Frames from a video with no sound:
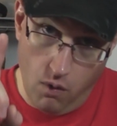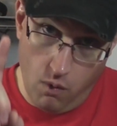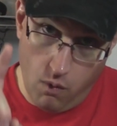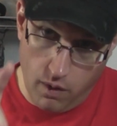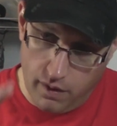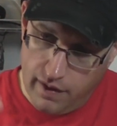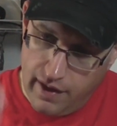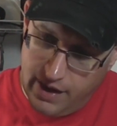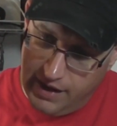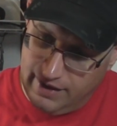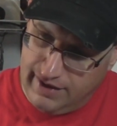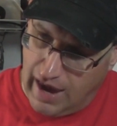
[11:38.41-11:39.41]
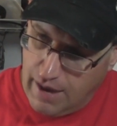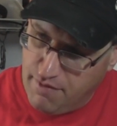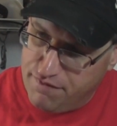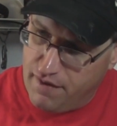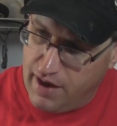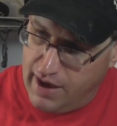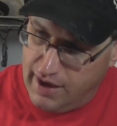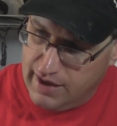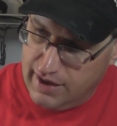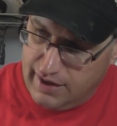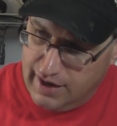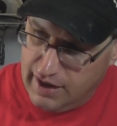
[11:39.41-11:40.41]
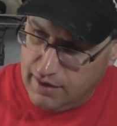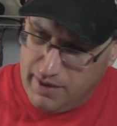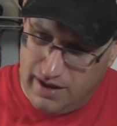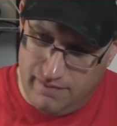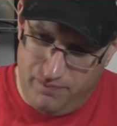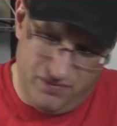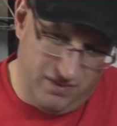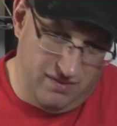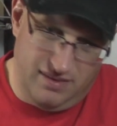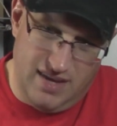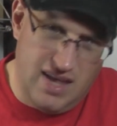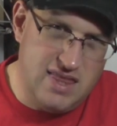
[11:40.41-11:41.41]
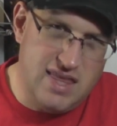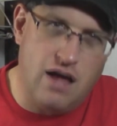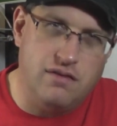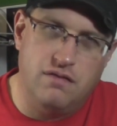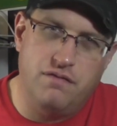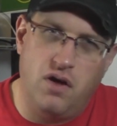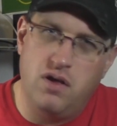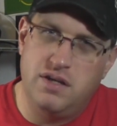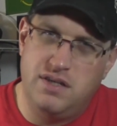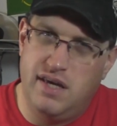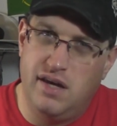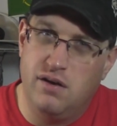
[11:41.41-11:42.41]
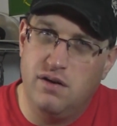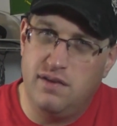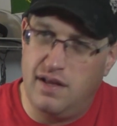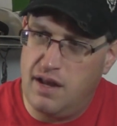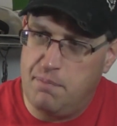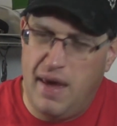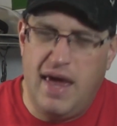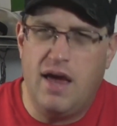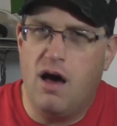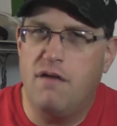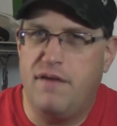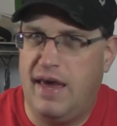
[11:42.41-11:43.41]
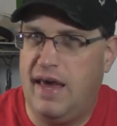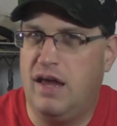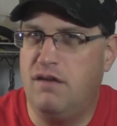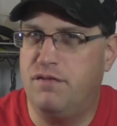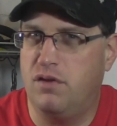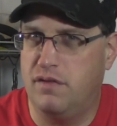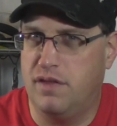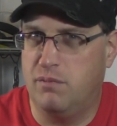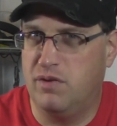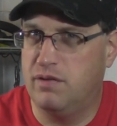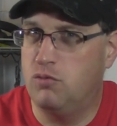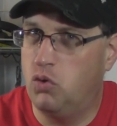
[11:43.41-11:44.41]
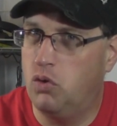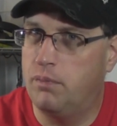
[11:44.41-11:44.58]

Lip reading: or gamifying it, getting about 10,000 volunteers, and then paying off a handful of them with some